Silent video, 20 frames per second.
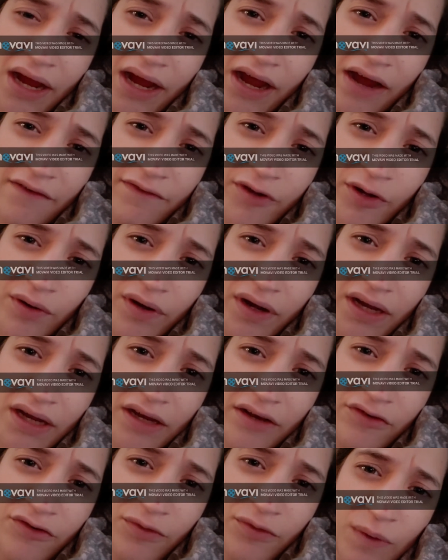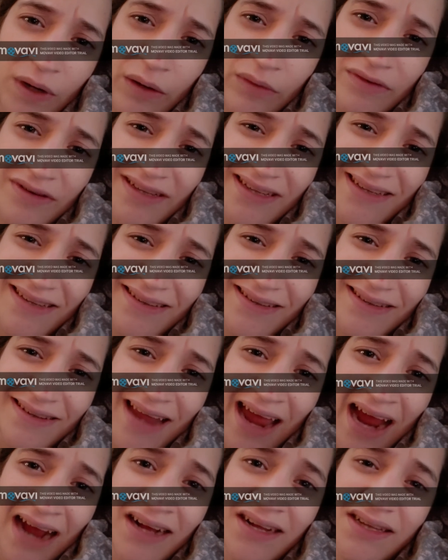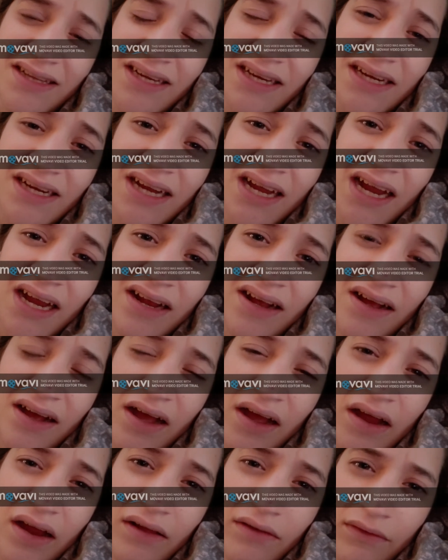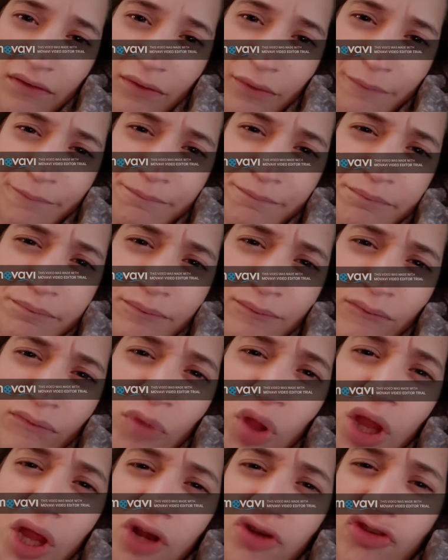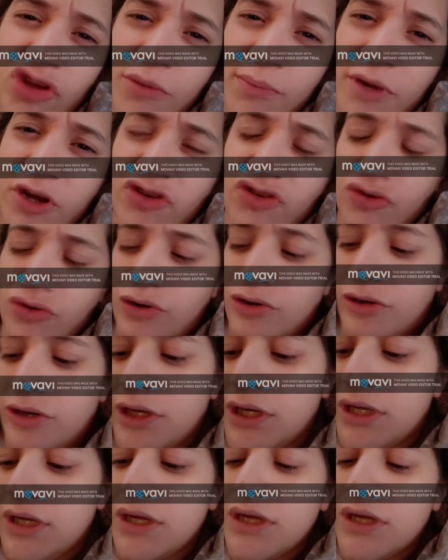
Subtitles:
After I eat hours exactly, I'll check my sugar.